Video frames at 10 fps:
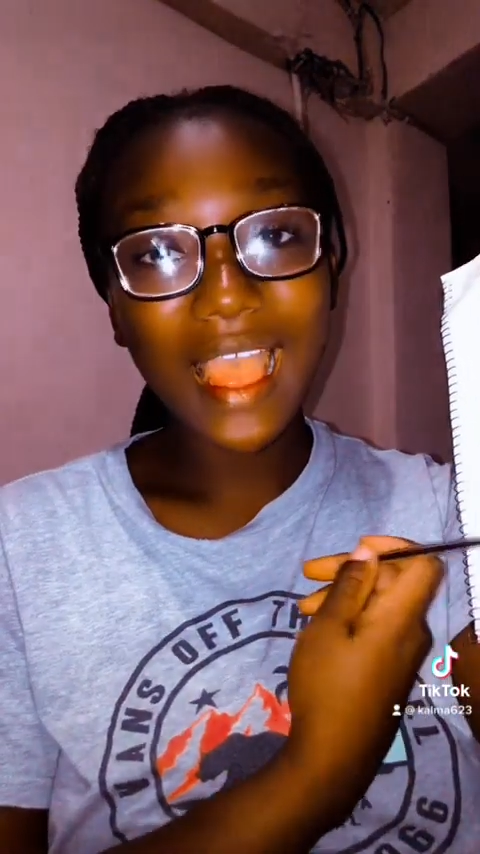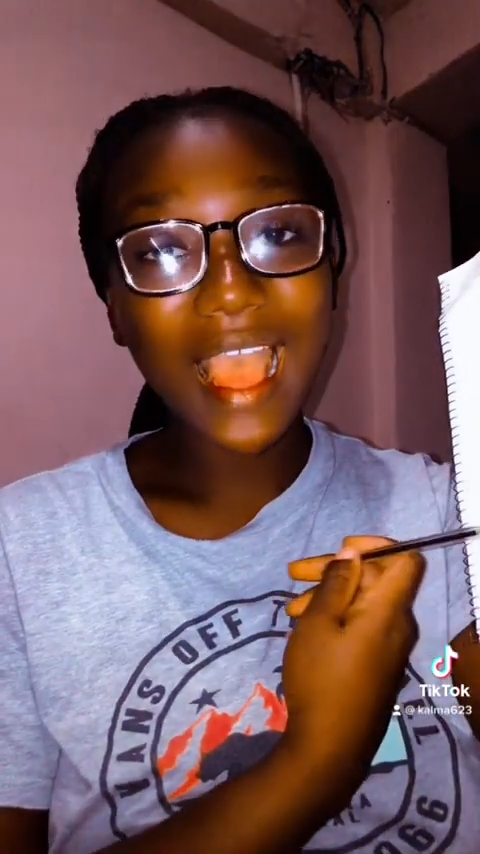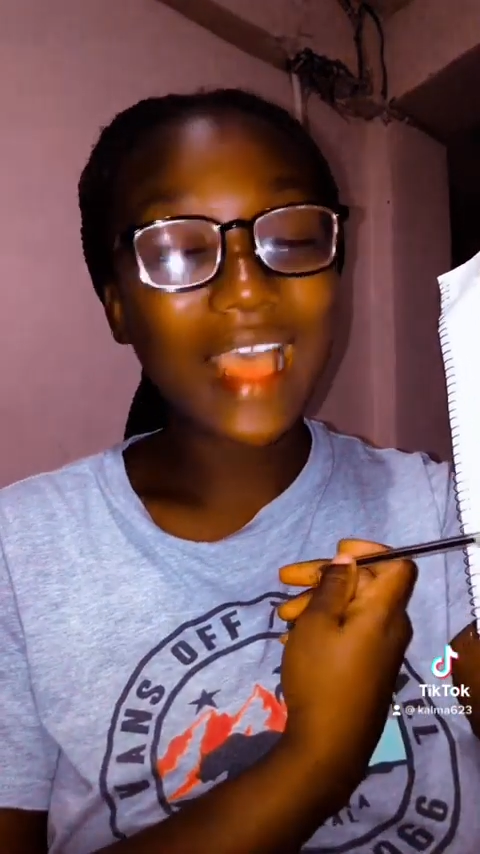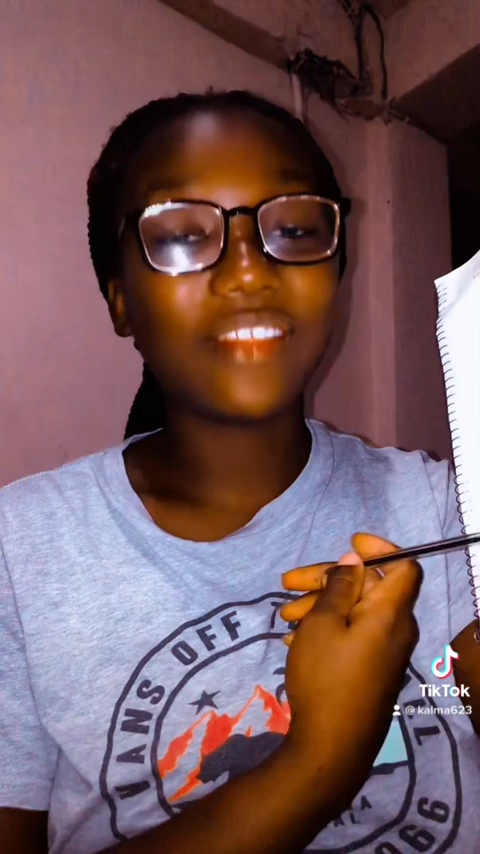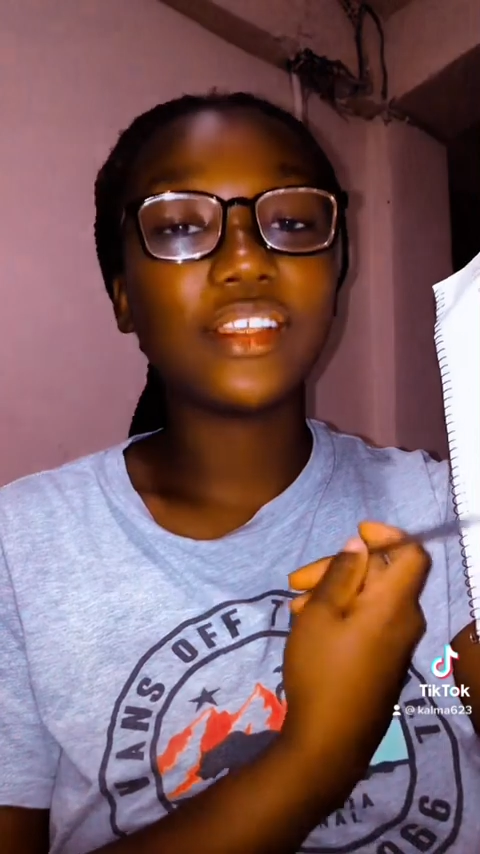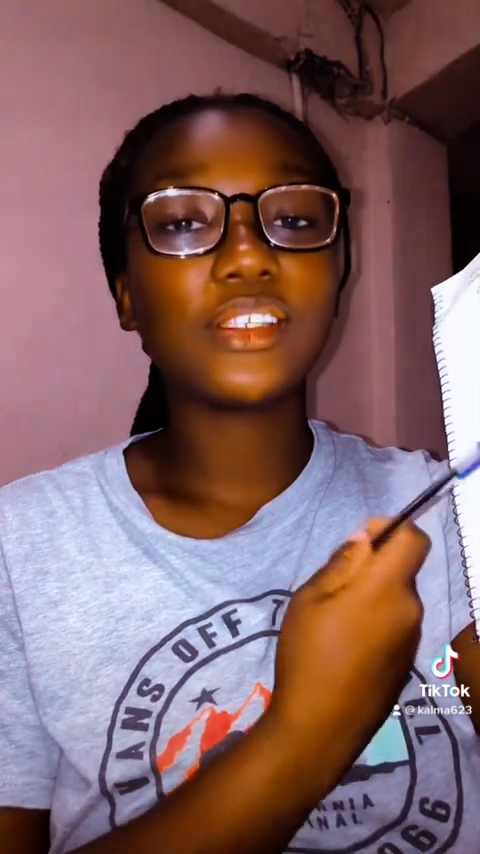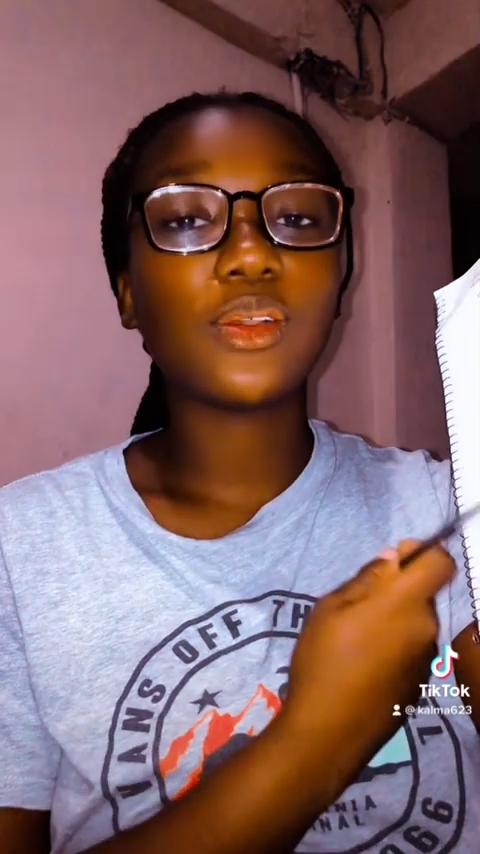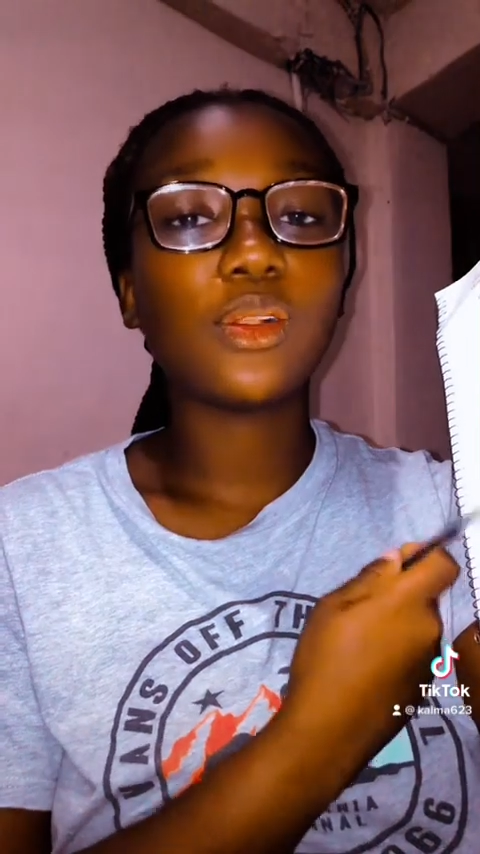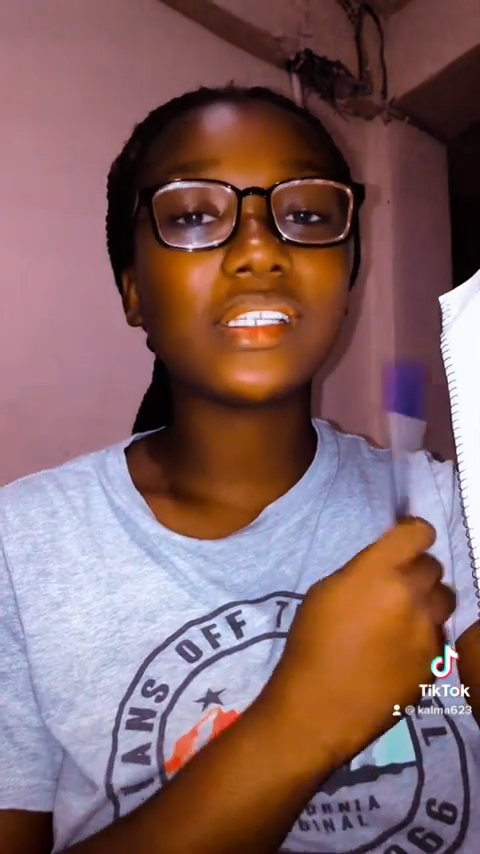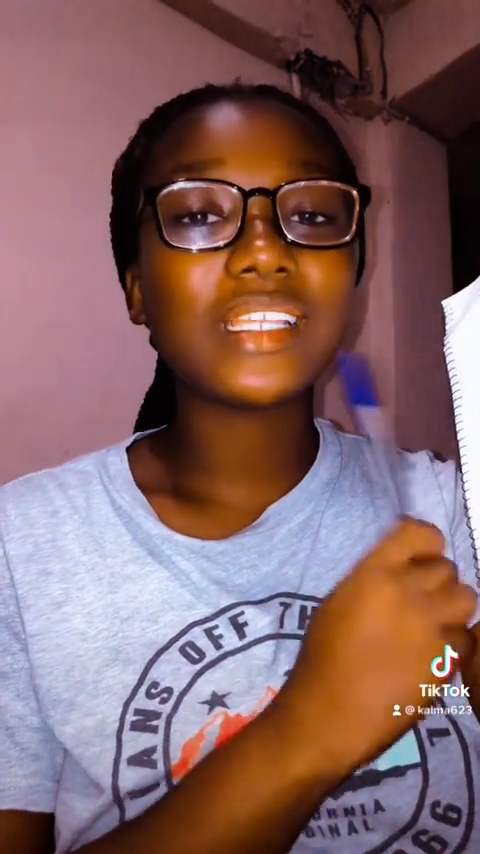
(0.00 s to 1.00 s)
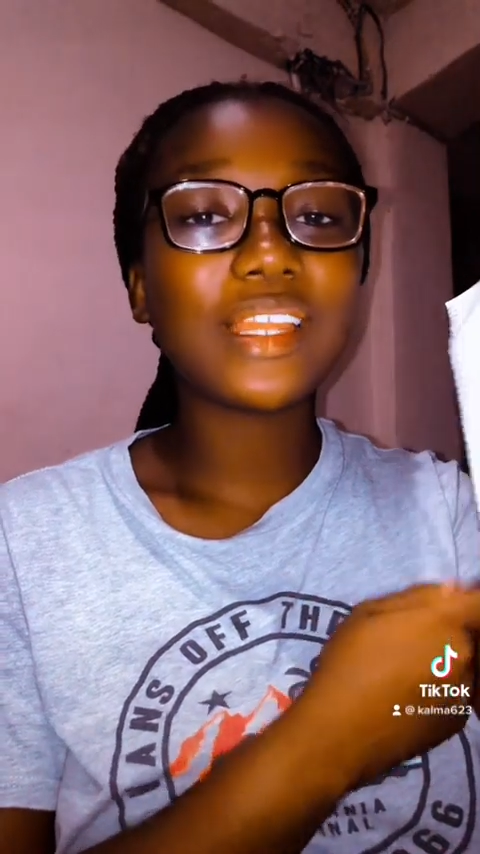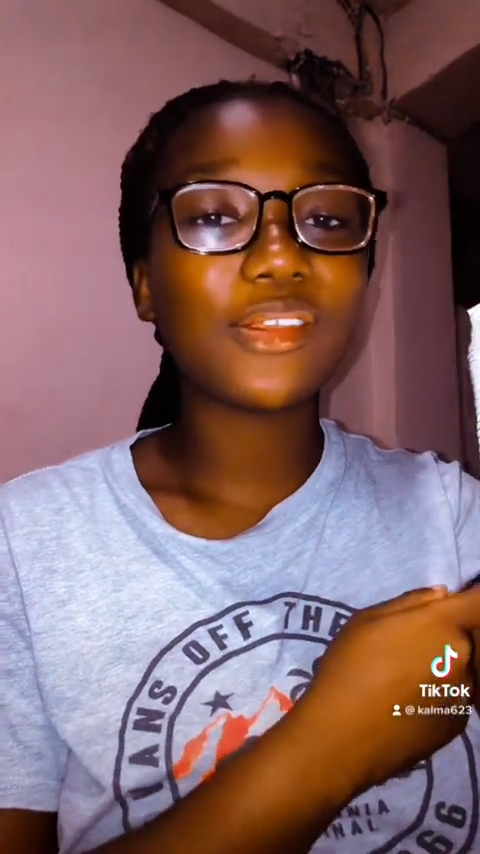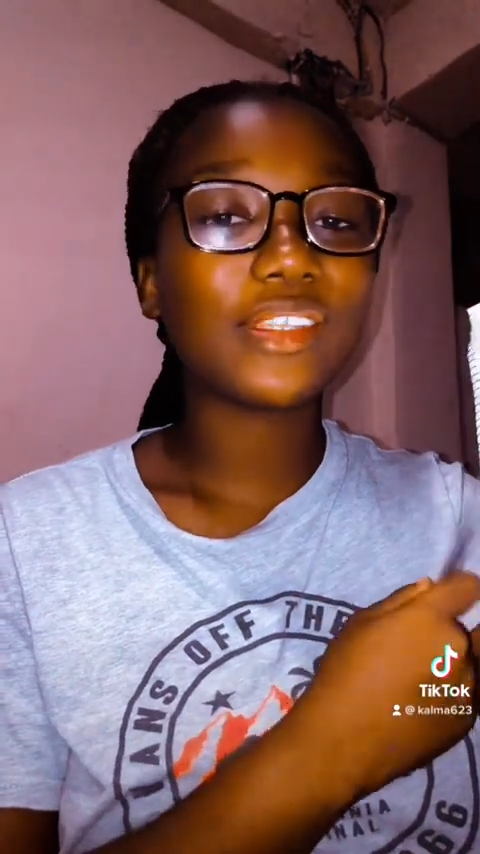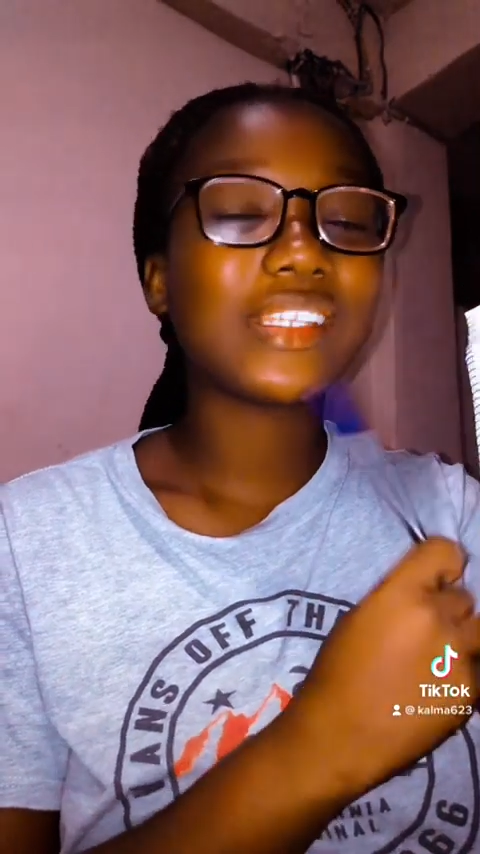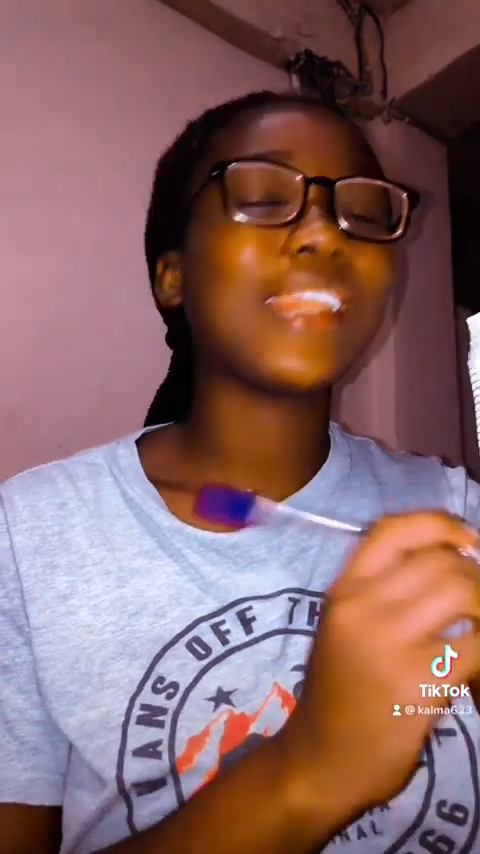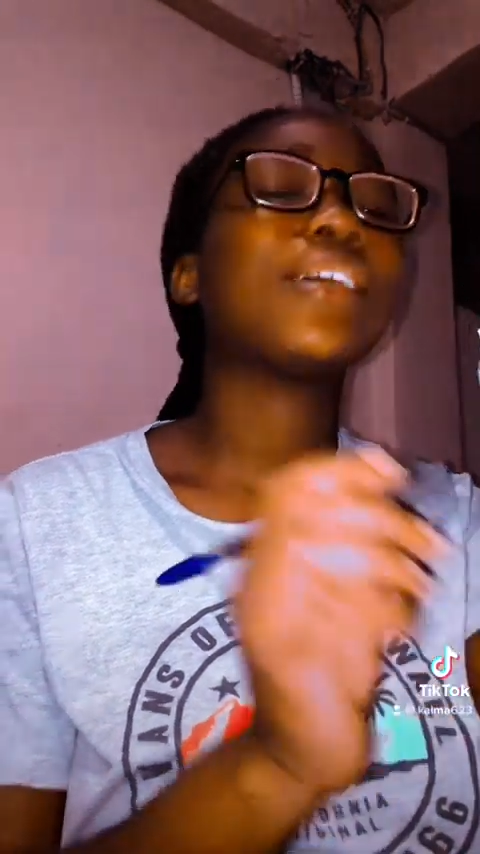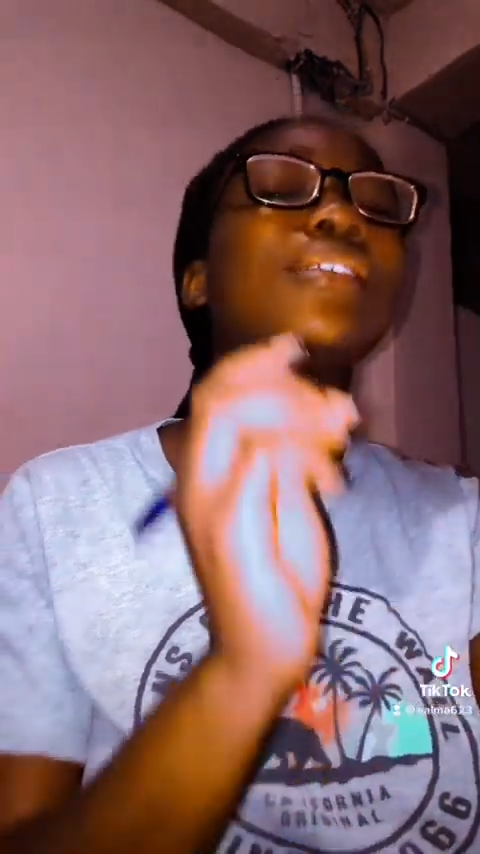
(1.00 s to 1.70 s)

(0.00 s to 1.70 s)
at the salt industry.